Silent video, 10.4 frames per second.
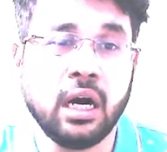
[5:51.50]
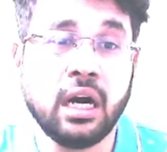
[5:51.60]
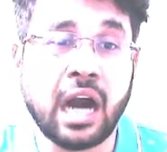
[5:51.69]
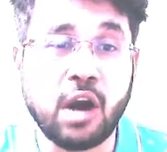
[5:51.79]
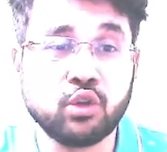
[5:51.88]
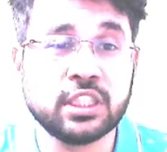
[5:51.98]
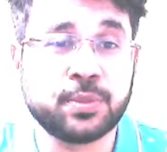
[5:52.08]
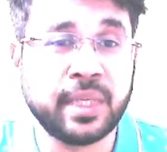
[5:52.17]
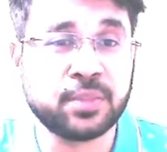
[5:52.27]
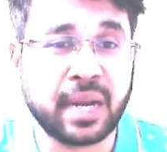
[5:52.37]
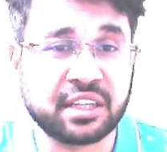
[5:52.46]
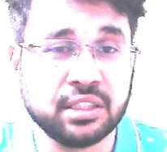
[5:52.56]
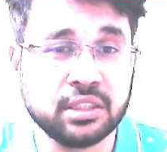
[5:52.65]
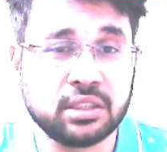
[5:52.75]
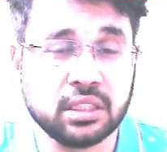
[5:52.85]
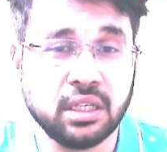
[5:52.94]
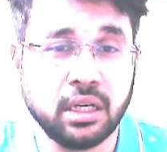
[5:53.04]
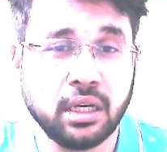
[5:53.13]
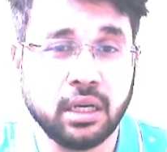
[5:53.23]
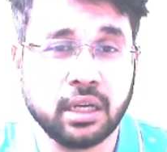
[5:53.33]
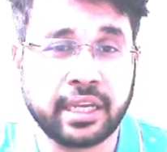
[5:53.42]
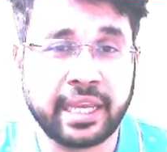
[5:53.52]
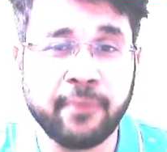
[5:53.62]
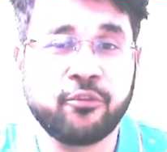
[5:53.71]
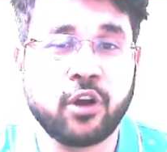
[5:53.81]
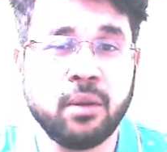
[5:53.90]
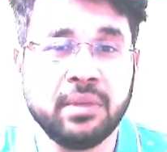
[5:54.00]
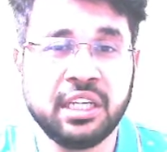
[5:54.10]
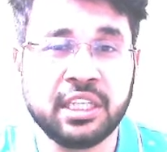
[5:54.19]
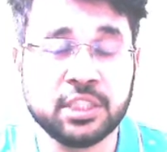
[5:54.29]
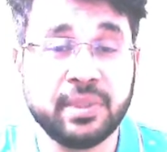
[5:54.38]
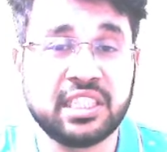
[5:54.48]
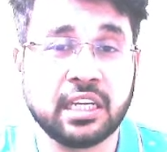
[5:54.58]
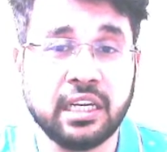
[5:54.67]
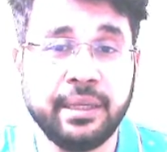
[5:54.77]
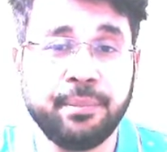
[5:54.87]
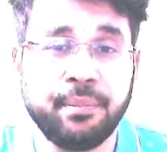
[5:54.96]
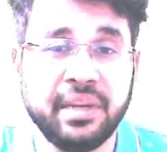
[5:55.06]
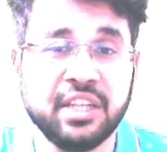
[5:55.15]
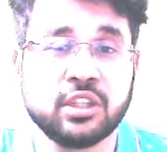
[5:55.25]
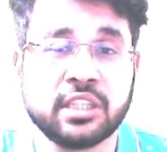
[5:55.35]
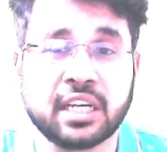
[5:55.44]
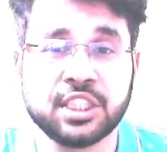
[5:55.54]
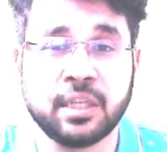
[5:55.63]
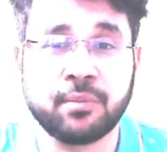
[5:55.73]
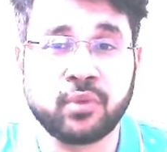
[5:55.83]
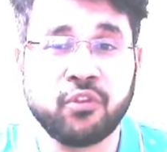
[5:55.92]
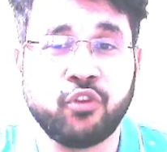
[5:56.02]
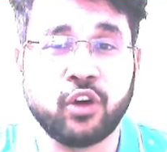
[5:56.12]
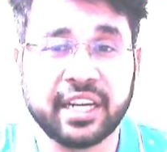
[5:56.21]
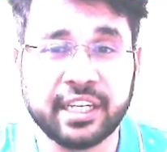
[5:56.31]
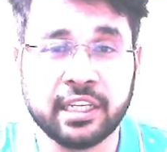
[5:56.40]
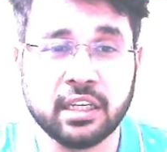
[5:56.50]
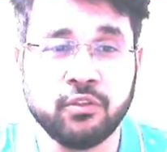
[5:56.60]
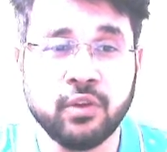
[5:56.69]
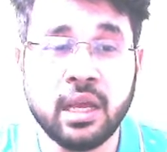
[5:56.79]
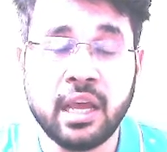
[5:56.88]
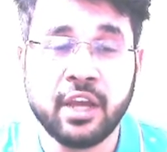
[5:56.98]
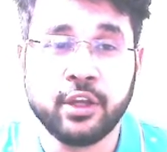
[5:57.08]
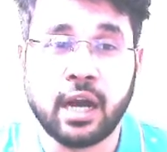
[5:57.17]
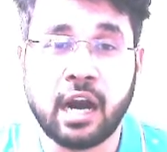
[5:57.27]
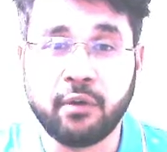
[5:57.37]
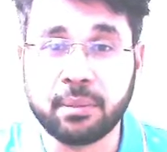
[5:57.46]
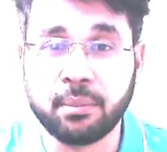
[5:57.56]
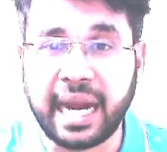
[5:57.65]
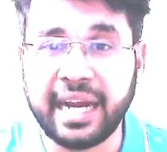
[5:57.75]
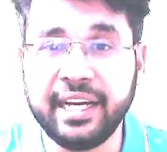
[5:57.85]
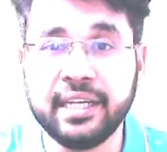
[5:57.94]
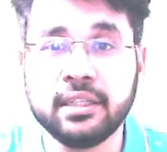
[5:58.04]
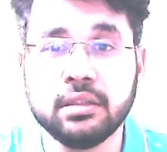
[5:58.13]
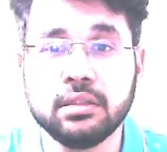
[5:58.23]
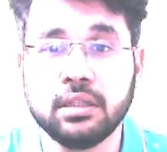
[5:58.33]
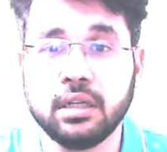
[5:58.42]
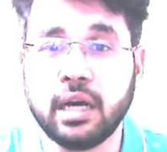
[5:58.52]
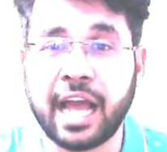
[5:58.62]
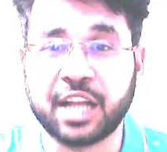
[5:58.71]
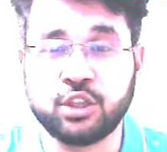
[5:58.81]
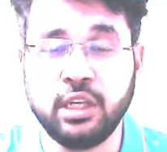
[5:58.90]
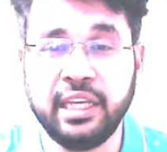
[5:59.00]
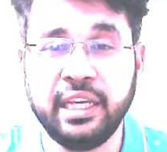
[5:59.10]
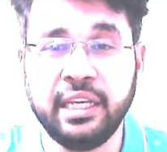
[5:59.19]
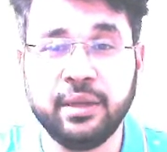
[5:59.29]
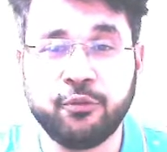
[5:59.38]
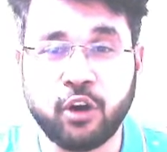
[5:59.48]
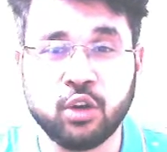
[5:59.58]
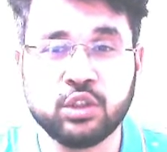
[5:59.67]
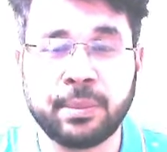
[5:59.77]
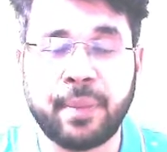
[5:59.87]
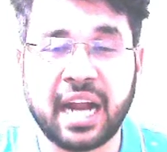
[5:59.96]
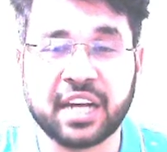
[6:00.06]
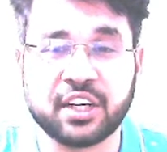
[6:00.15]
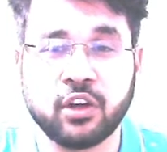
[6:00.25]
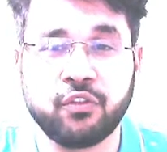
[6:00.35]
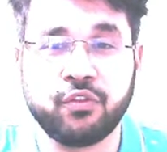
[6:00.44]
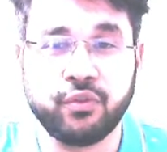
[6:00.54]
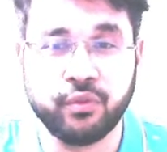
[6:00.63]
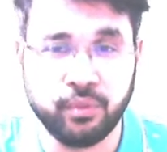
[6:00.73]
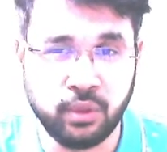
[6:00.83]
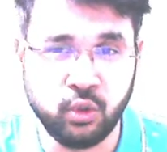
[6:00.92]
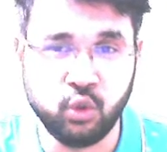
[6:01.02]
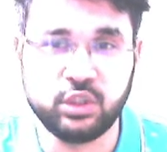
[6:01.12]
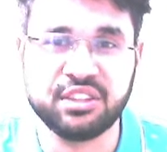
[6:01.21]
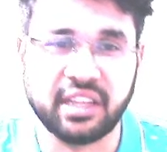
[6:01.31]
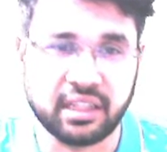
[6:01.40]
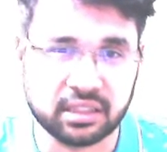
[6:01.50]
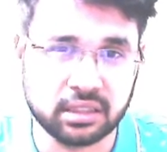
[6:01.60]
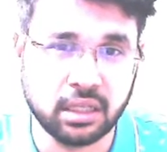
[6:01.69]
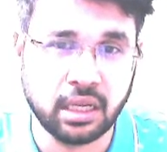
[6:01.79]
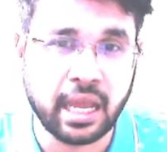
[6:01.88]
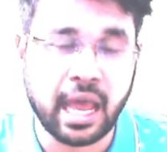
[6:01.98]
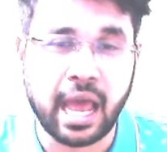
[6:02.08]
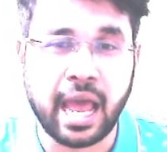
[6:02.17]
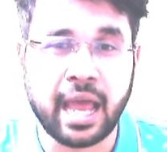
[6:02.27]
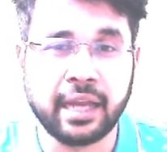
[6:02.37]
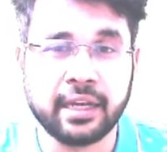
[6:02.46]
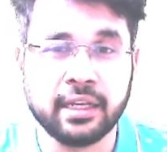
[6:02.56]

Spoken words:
how this space practice came from? It is basically based on the concept of forgetting curve. Our mind actually follows a pattern of losing things, and